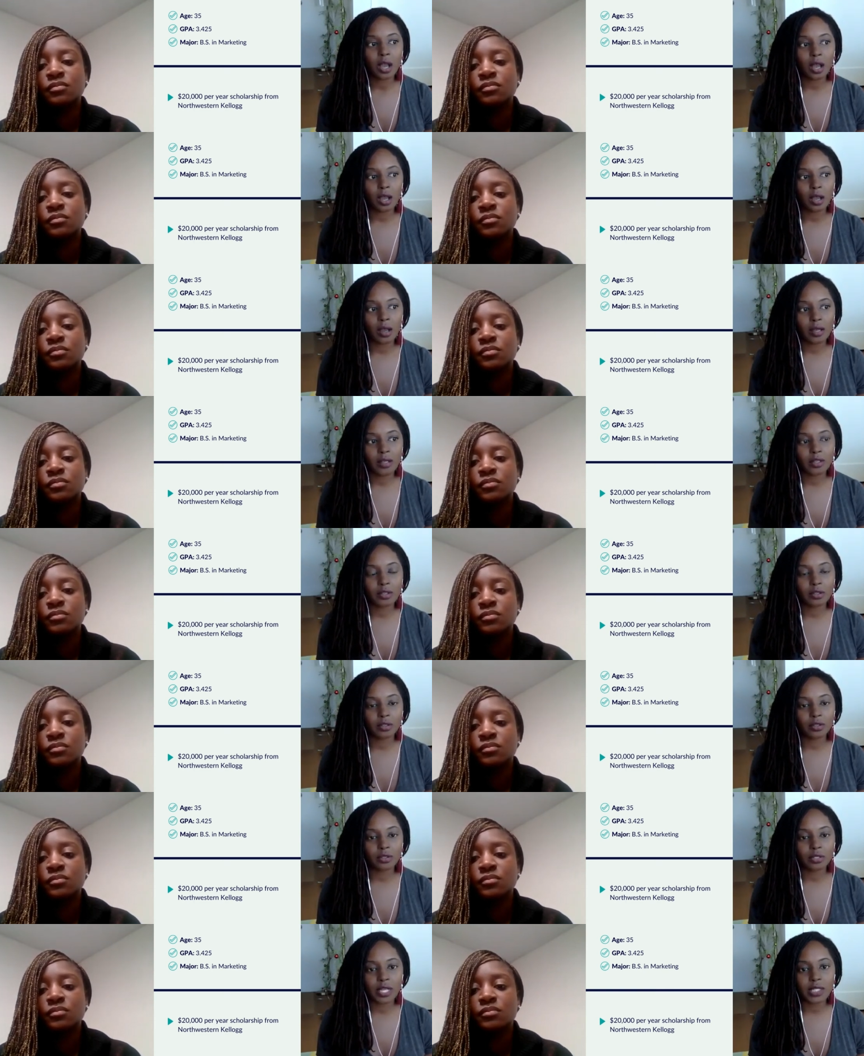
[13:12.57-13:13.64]
Speaker 1: uh, your
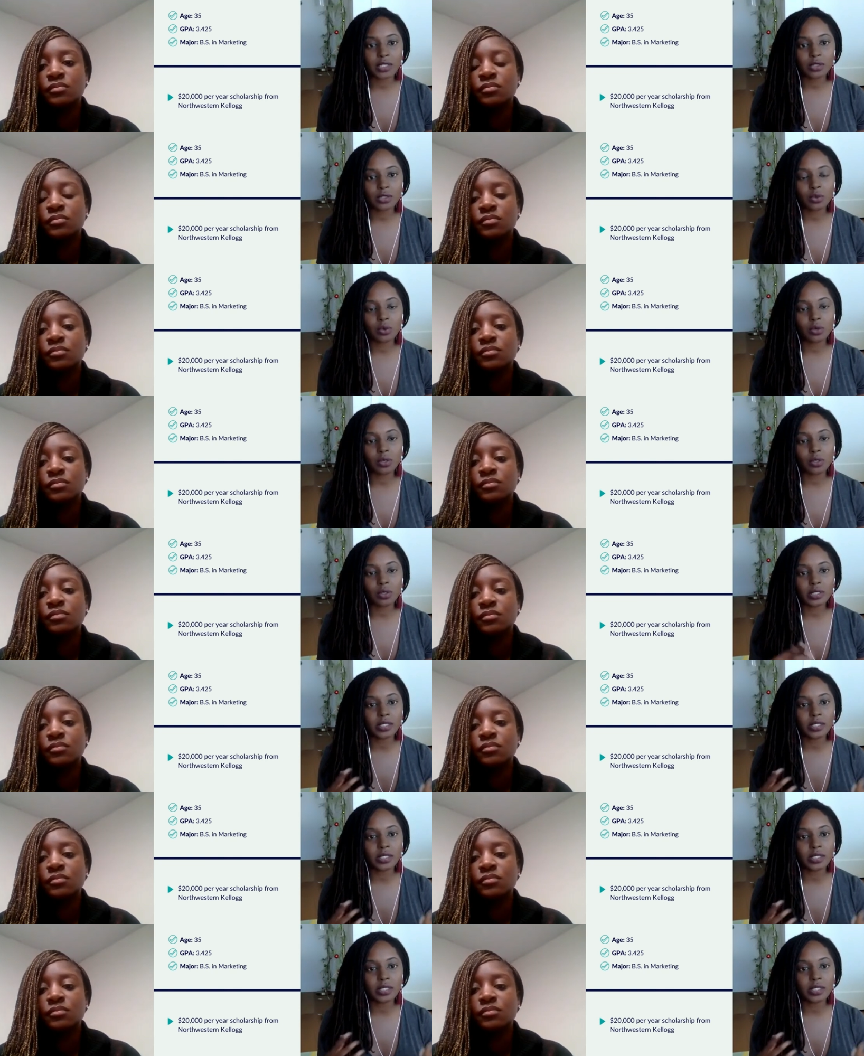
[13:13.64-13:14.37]
your test scores,